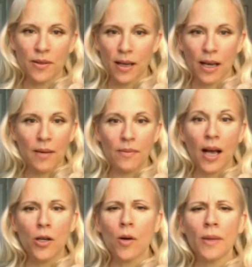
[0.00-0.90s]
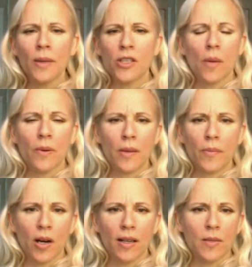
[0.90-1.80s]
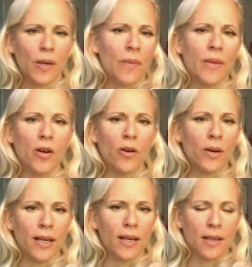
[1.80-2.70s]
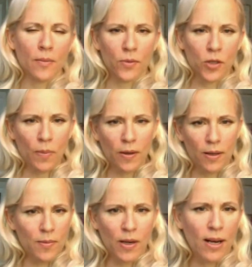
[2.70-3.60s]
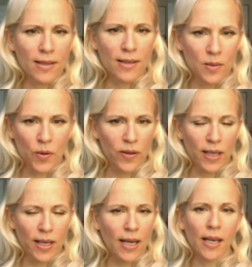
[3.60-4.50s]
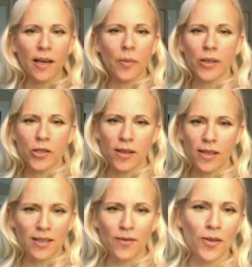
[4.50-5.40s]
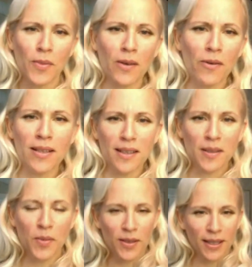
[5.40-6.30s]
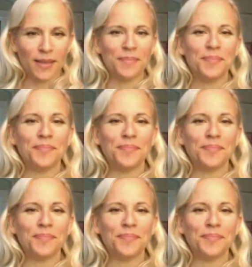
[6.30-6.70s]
I normally shop at the markets, but I'm in a hurry because I'm shopping. It's my grandson's birthday, and I needed a bunch of things for my grandson's birthday.